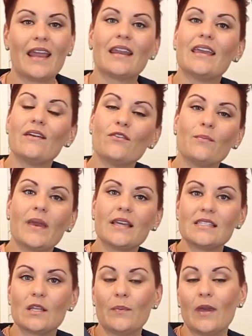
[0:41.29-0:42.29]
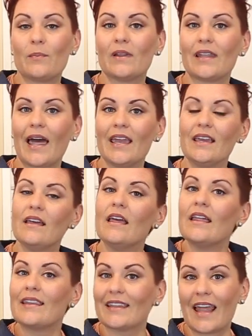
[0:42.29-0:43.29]
and it even makes the Pipa Lite
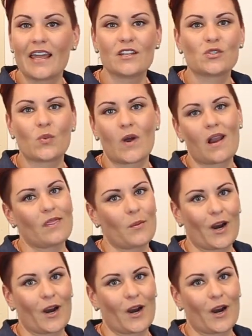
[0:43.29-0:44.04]
the lightest one on the